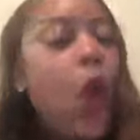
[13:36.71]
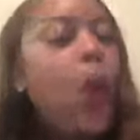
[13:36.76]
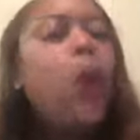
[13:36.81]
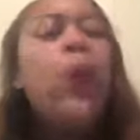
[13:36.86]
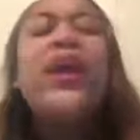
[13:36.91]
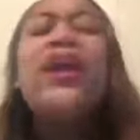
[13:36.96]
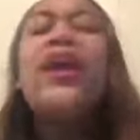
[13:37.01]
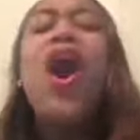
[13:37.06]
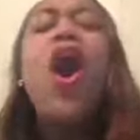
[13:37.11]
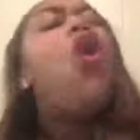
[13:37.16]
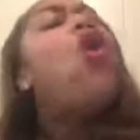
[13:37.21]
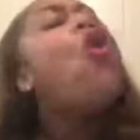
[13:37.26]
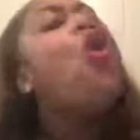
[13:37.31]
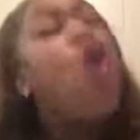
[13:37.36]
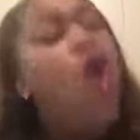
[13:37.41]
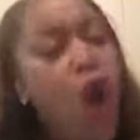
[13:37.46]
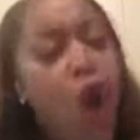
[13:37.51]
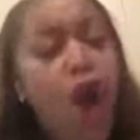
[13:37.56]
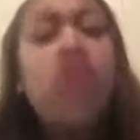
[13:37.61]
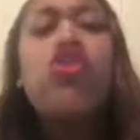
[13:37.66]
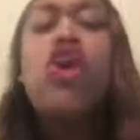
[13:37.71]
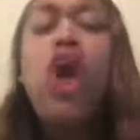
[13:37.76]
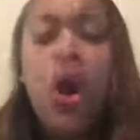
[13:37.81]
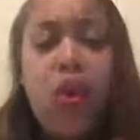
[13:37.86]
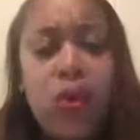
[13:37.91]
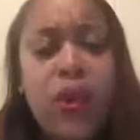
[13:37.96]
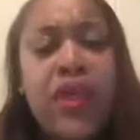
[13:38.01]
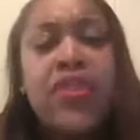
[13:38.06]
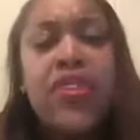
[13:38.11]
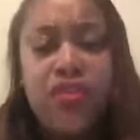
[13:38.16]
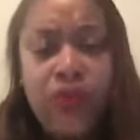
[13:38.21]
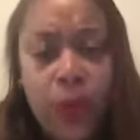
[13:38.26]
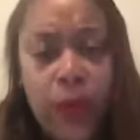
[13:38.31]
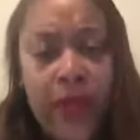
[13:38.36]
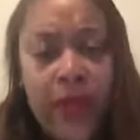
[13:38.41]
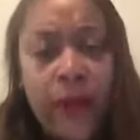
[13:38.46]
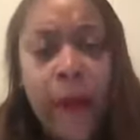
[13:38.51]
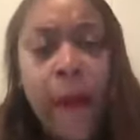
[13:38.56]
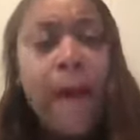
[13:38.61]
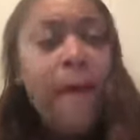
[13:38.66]
We are all going through
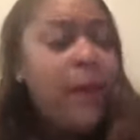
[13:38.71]
it.